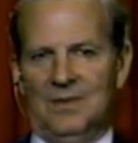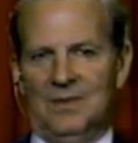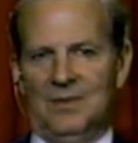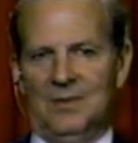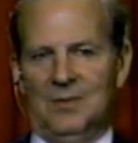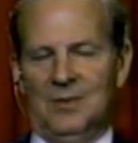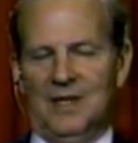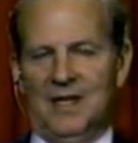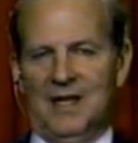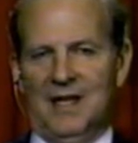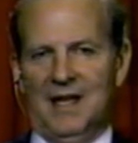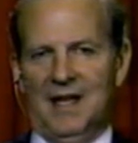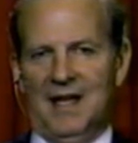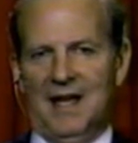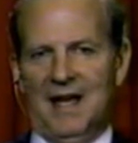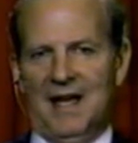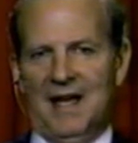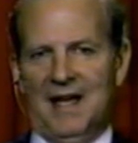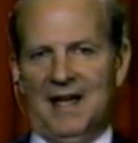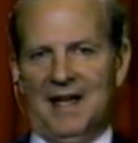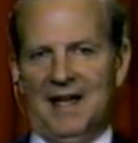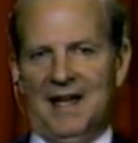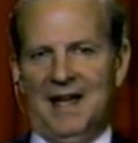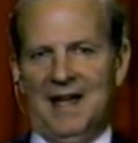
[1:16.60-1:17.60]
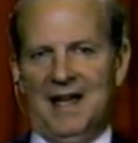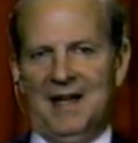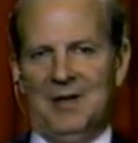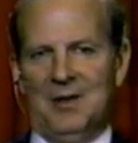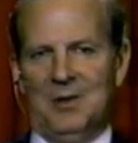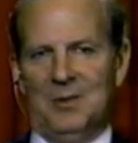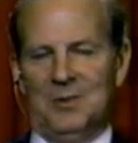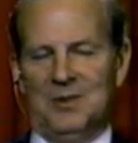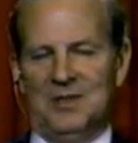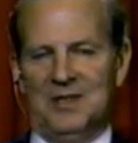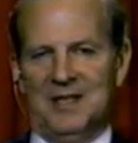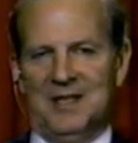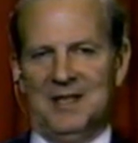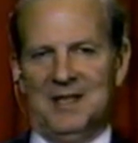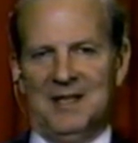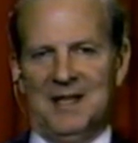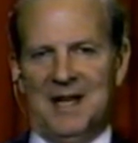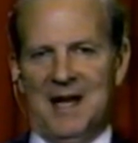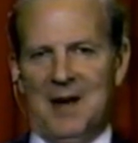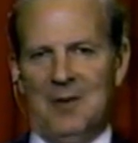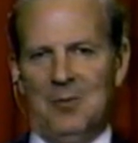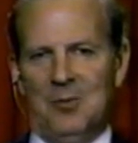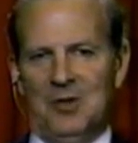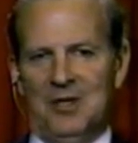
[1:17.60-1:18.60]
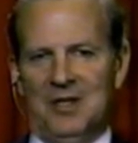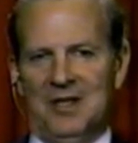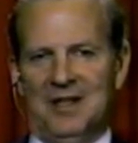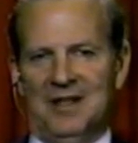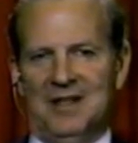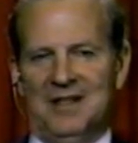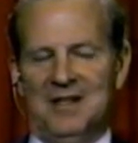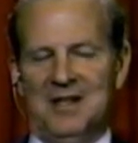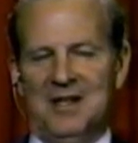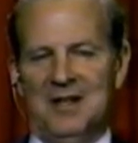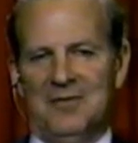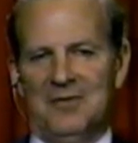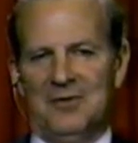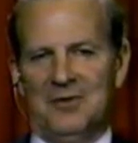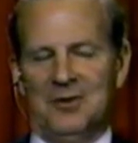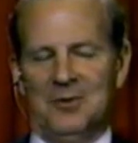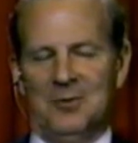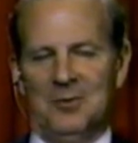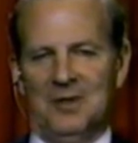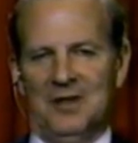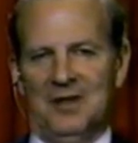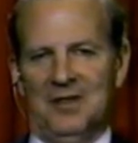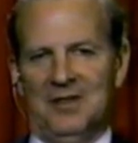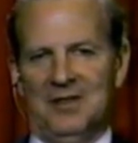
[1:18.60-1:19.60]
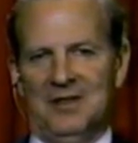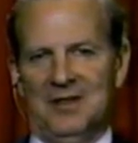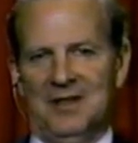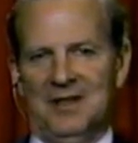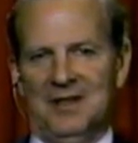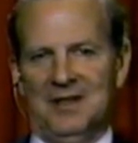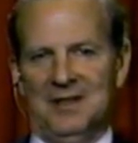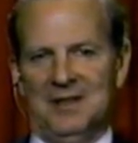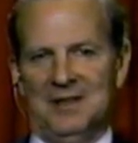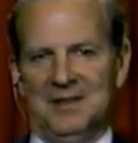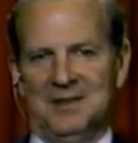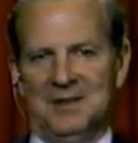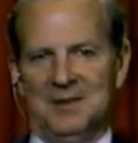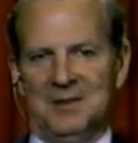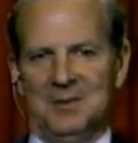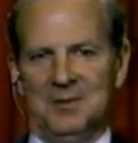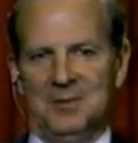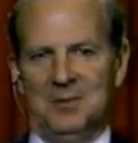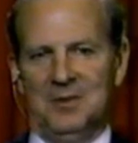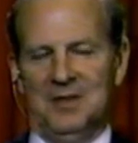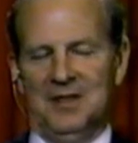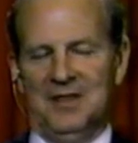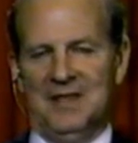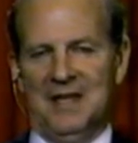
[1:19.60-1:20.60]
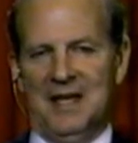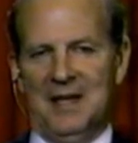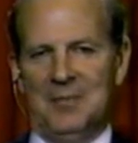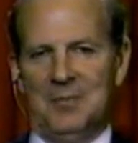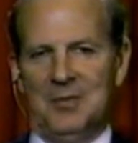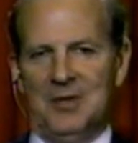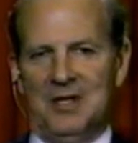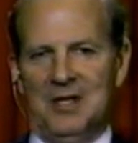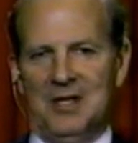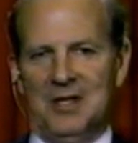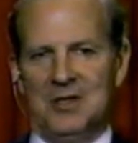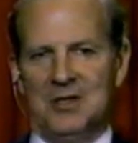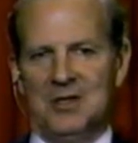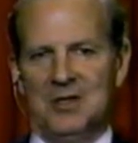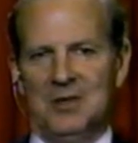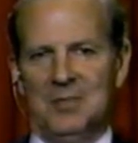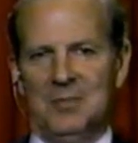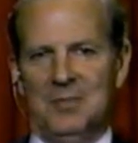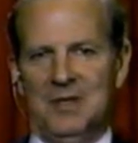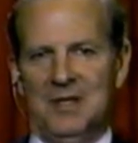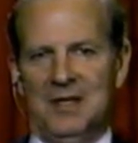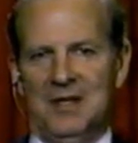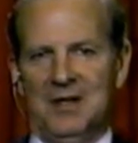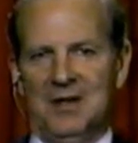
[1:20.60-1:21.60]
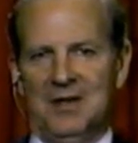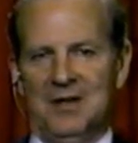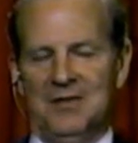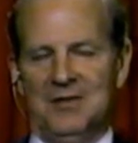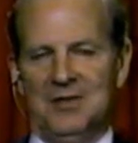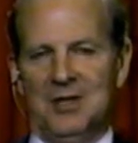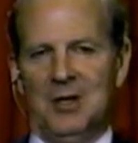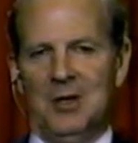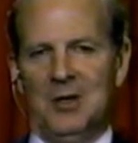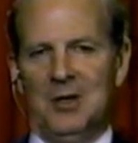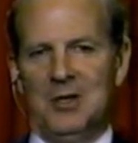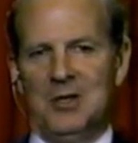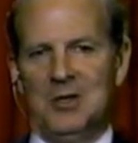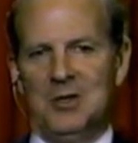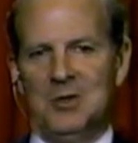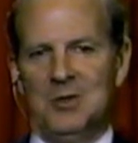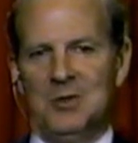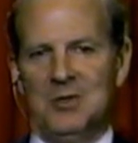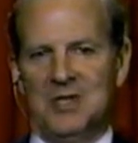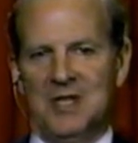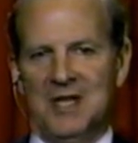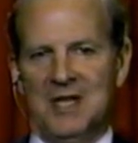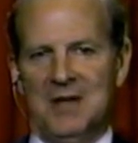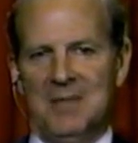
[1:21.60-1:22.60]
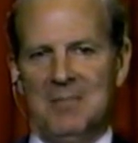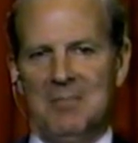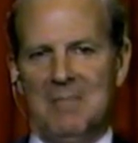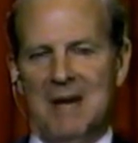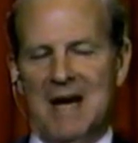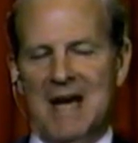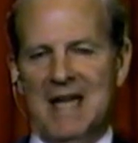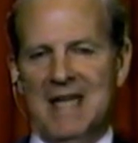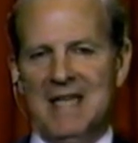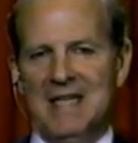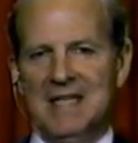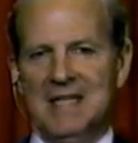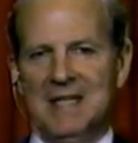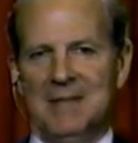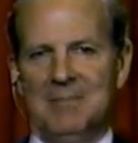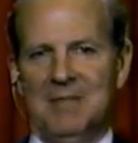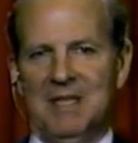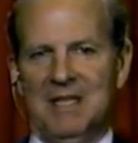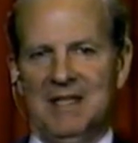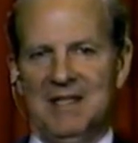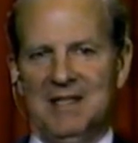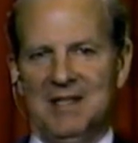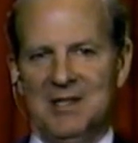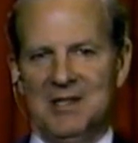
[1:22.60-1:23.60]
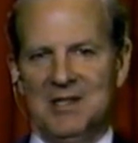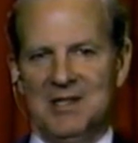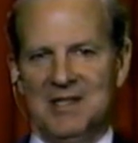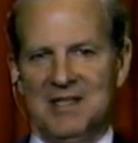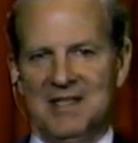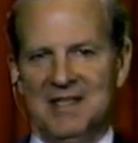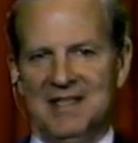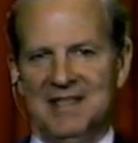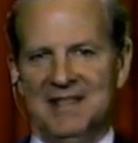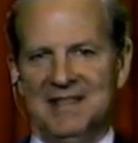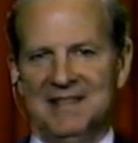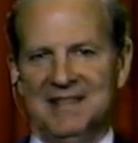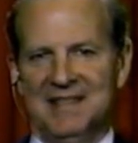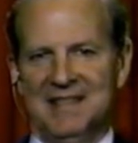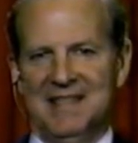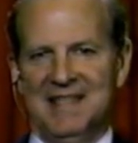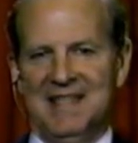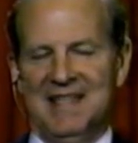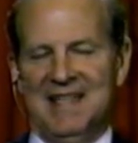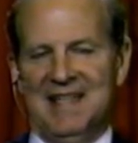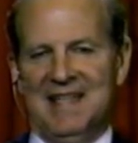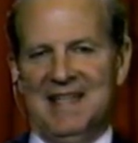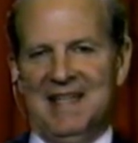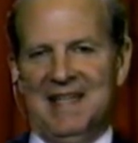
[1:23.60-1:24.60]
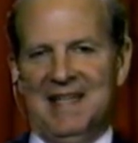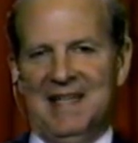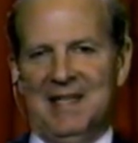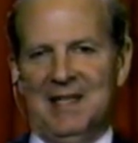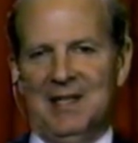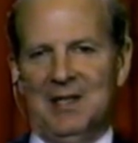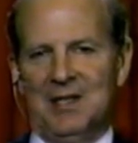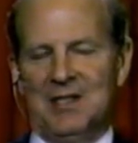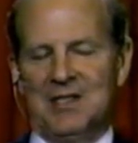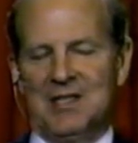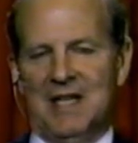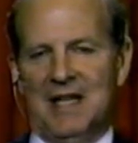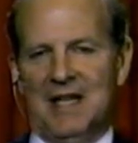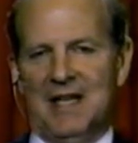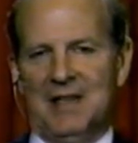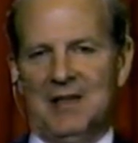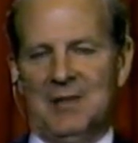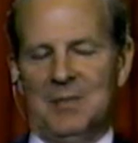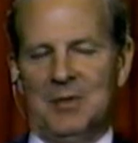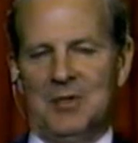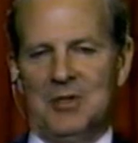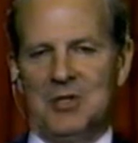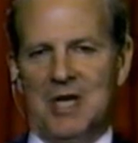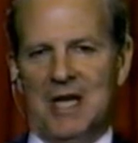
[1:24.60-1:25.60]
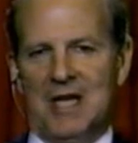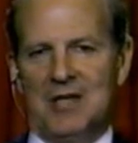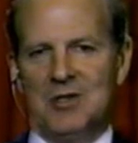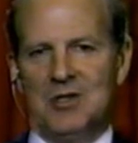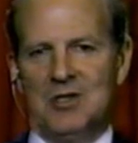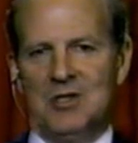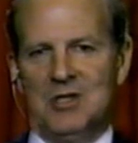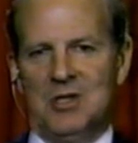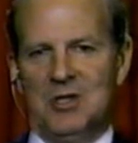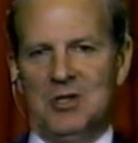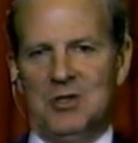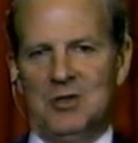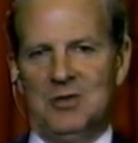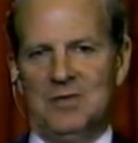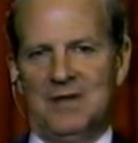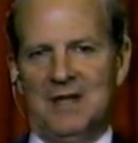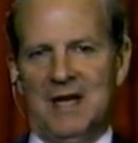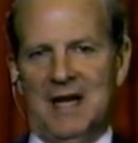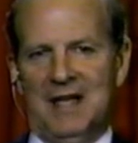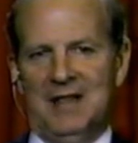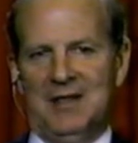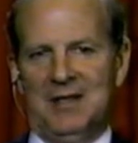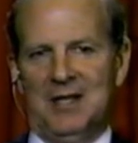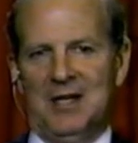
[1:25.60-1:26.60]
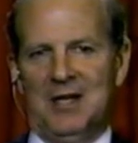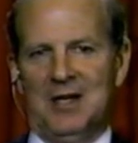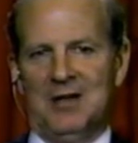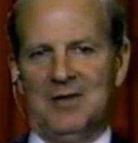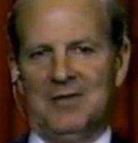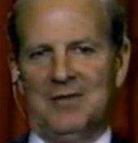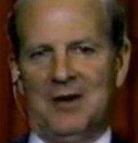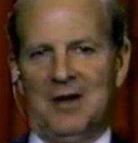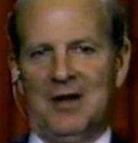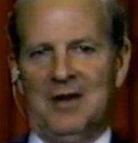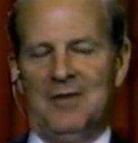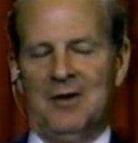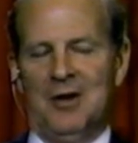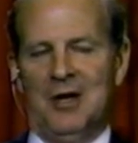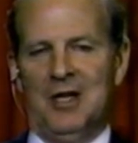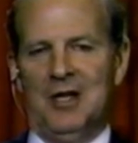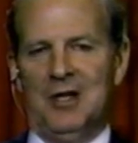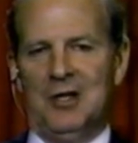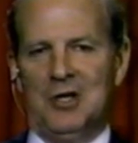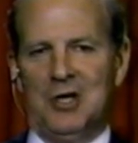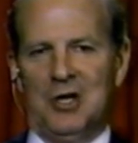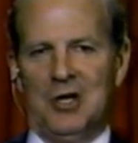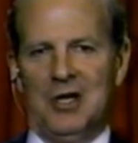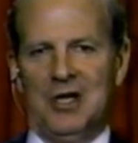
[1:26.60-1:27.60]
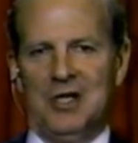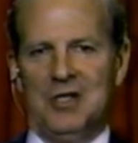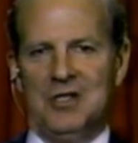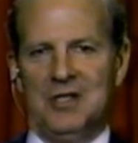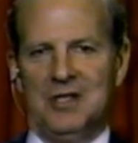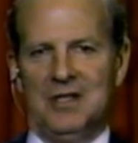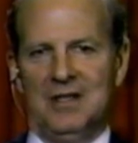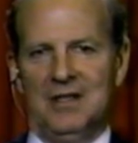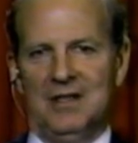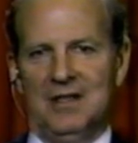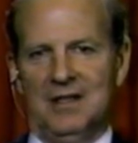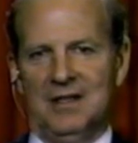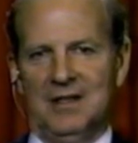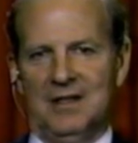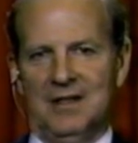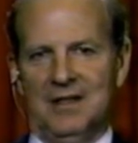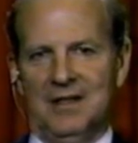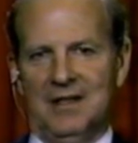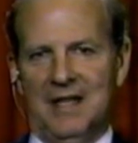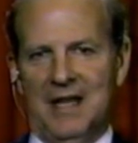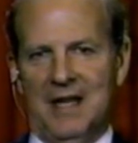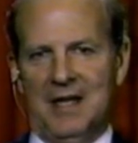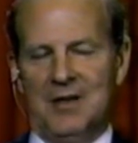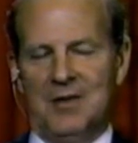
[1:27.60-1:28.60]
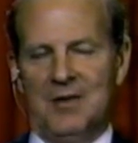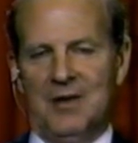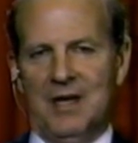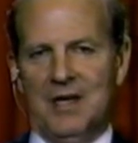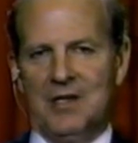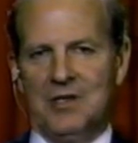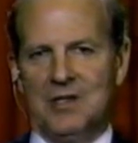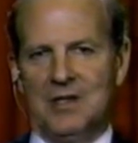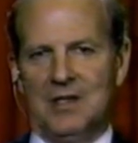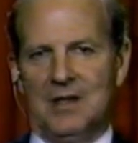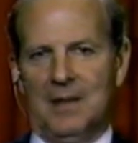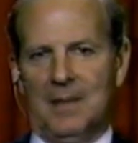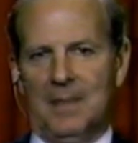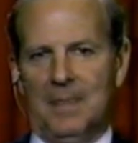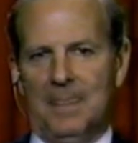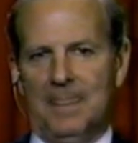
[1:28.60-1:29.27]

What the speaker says: Well, I wouldn't differ with that prediction, Peter, as long as you say might, because it looks like the projections that you've got there are very, very encouraging in that direction.